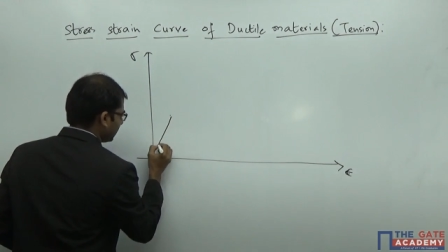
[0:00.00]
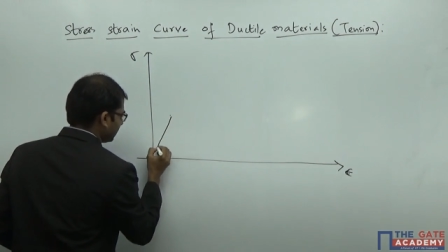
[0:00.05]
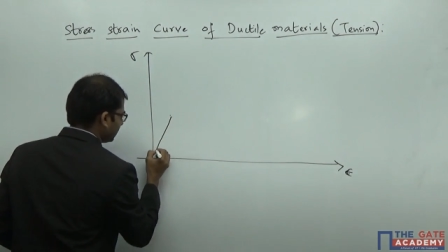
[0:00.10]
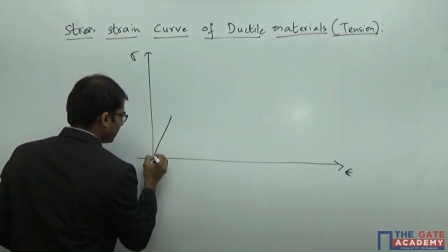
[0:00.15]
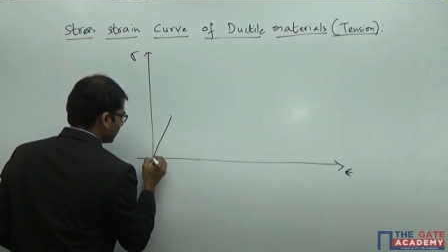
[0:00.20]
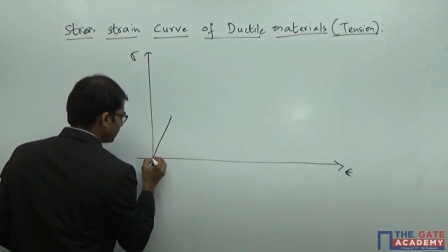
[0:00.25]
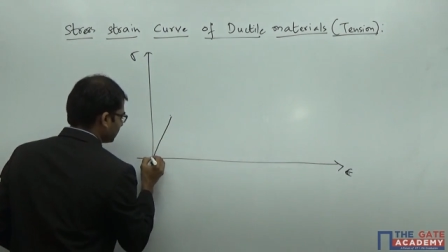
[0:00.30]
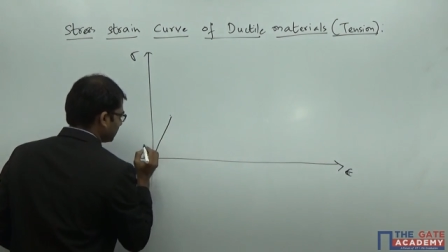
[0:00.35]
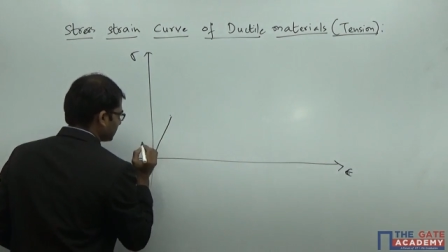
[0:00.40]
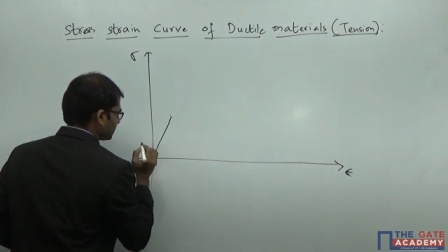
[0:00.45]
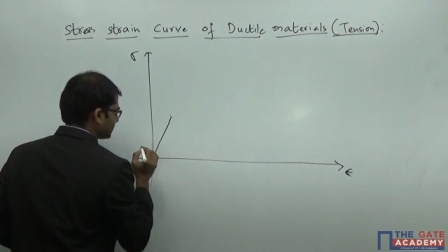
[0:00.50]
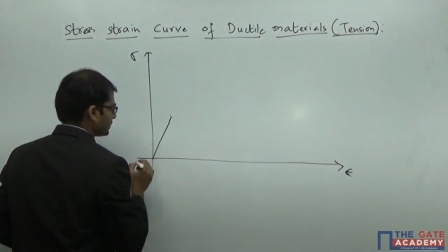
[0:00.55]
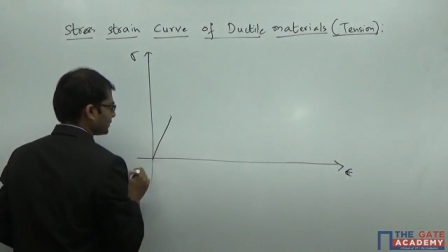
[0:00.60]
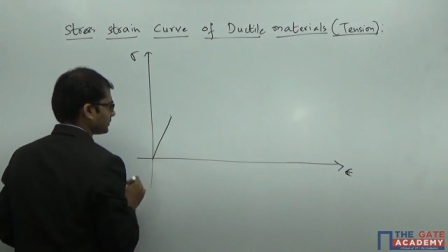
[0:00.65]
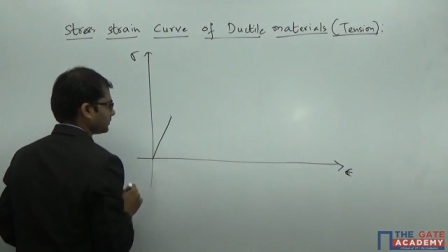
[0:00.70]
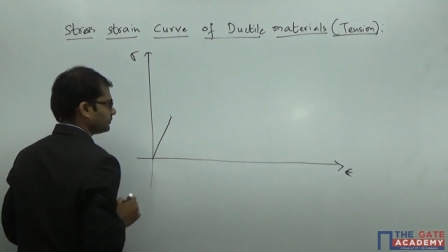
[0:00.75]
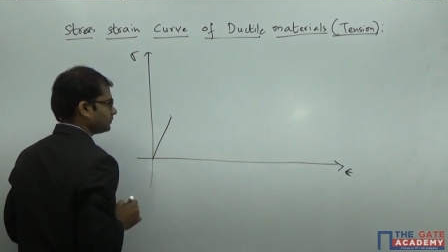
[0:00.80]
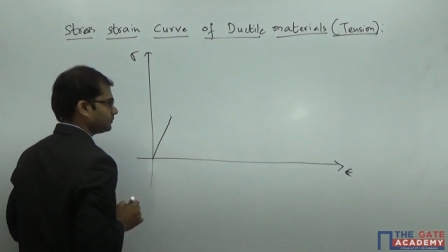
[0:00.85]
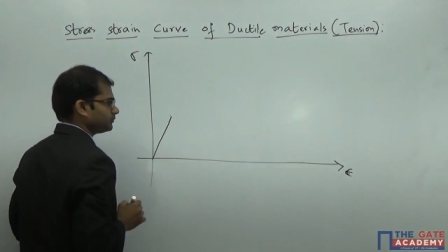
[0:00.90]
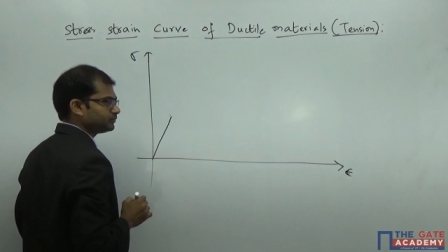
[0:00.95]
line like
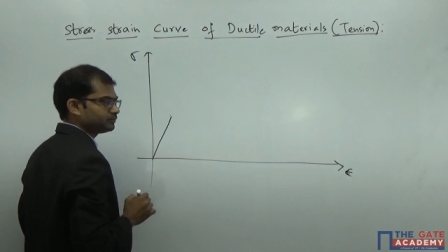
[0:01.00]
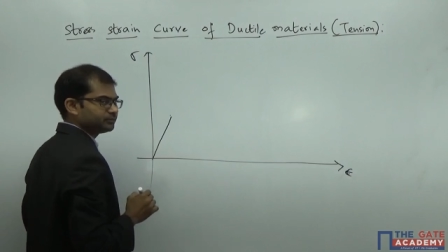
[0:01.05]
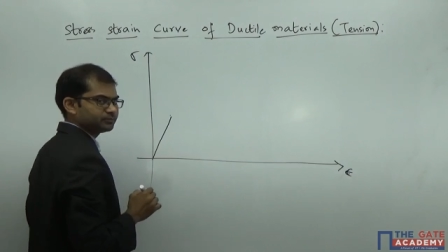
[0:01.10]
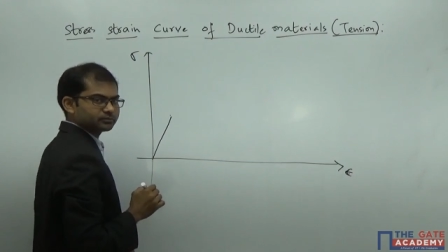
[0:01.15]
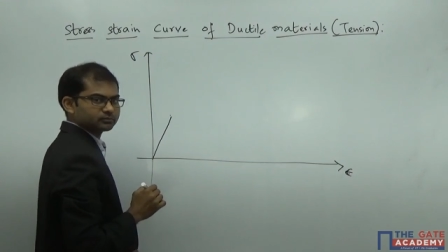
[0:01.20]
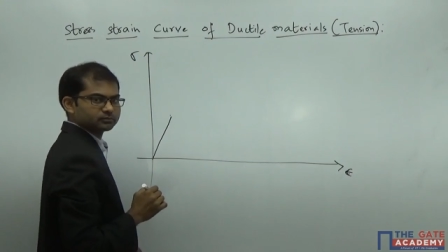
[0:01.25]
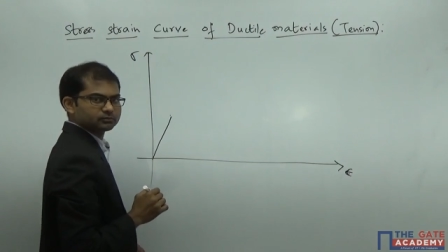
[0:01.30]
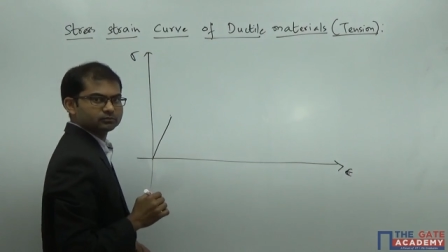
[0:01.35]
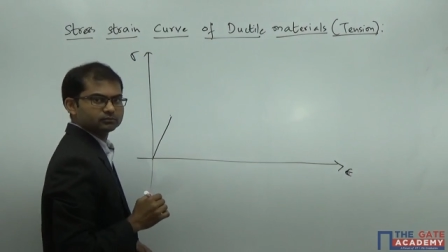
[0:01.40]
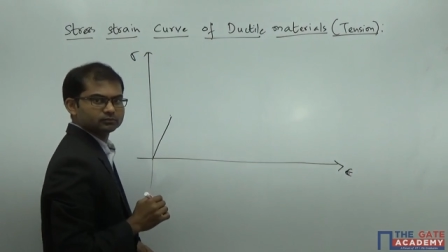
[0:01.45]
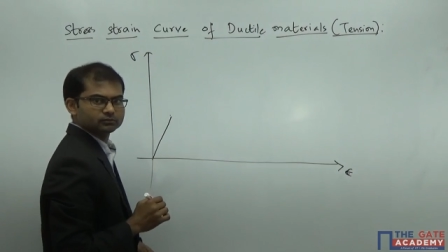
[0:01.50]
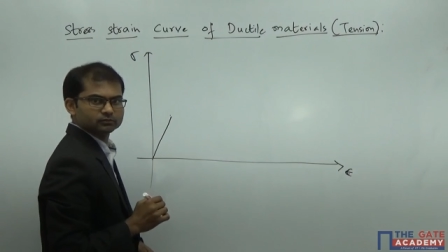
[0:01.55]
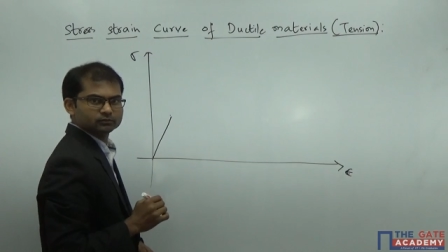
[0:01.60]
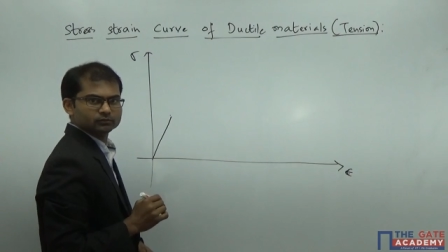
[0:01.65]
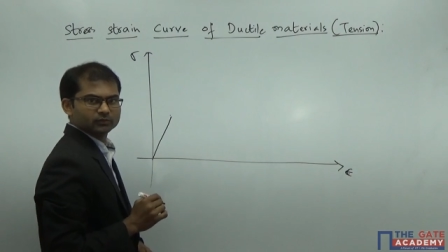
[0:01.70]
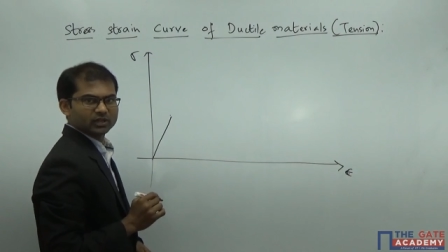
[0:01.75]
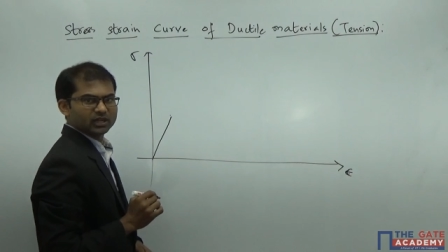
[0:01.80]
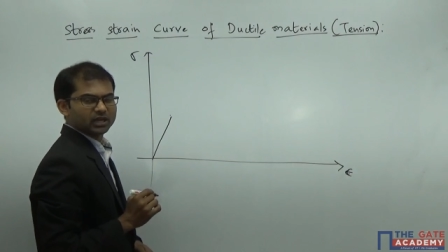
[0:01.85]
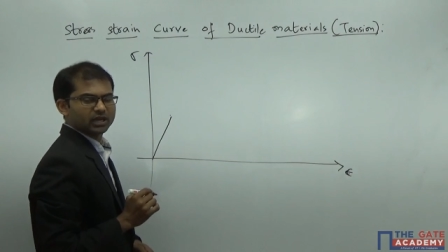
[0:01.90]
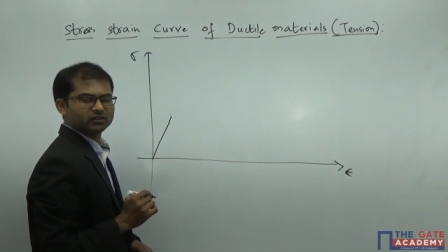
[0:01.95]
this.
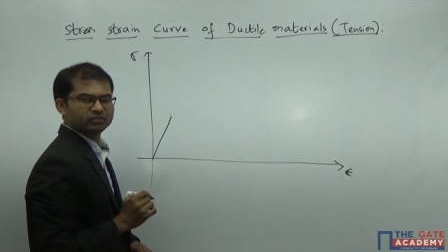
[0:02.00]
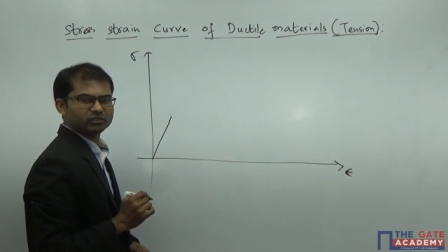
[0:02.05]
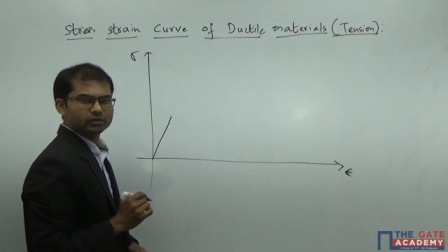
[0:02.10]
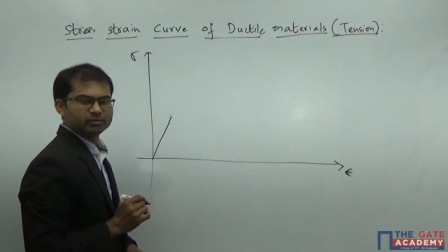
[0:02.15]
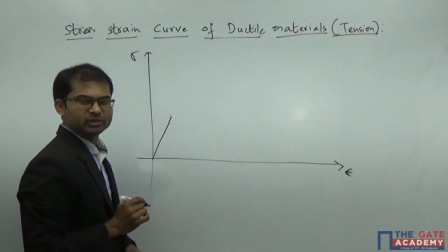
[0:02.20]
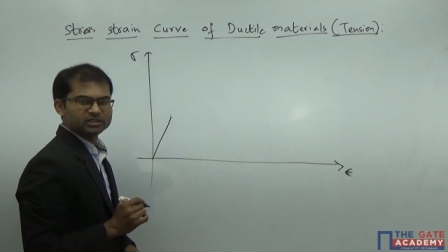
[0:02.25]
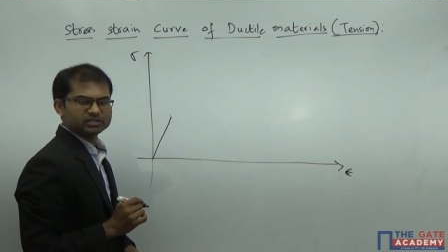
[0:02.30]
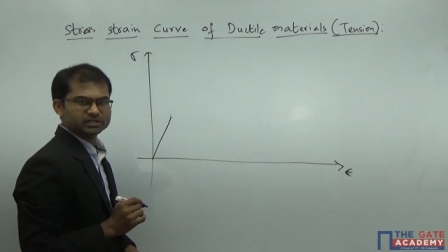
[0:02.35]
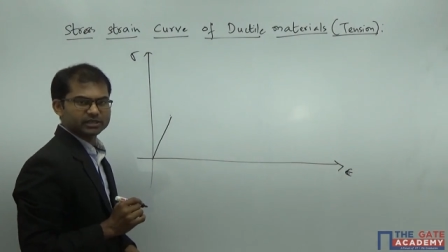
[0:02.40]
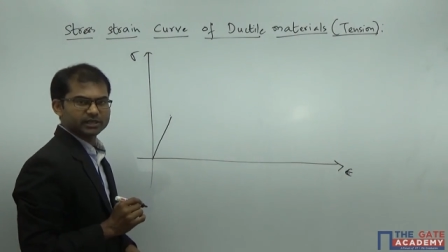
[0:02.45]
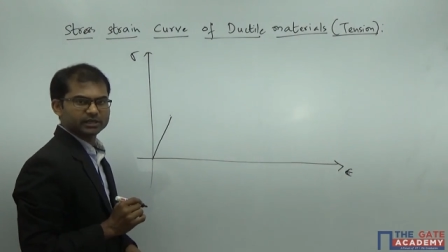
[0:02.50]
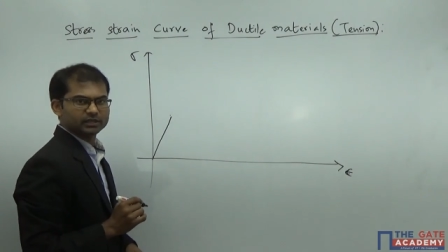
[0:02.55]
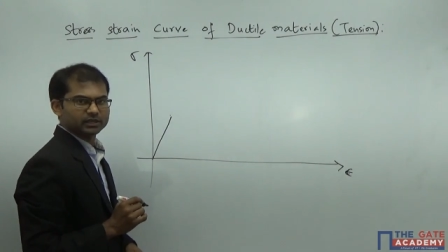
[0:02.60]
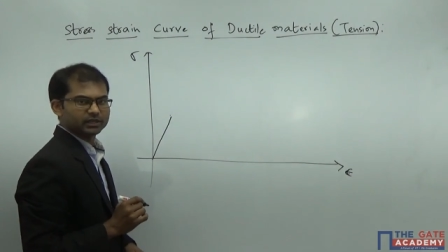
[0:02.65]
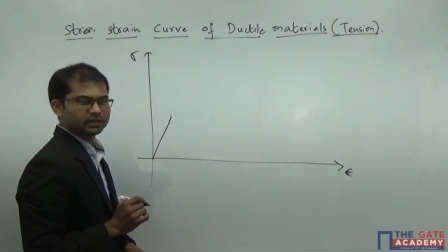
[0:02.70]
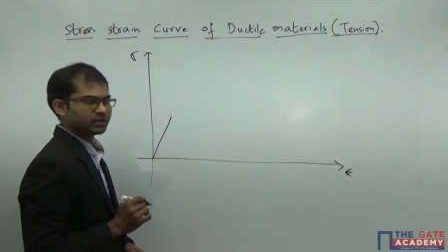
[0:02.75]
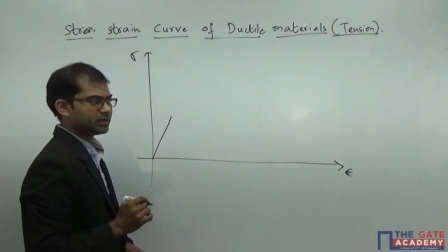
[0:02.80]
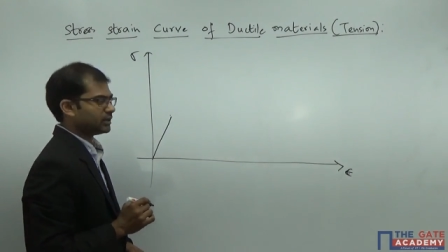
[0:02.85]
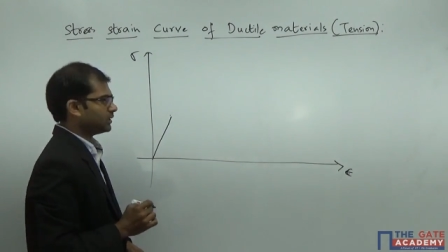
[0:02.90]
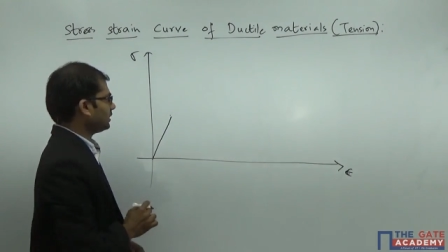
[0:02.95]
the curve will be a straight
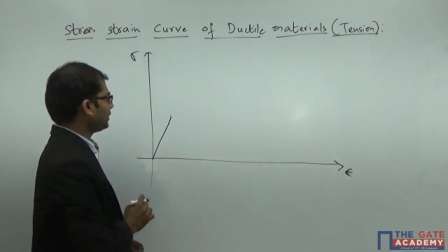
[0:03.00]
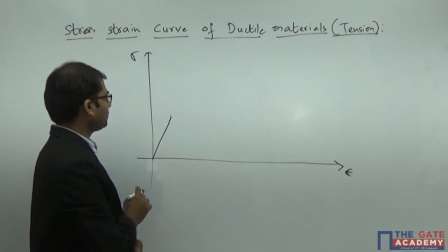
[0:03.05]
line here.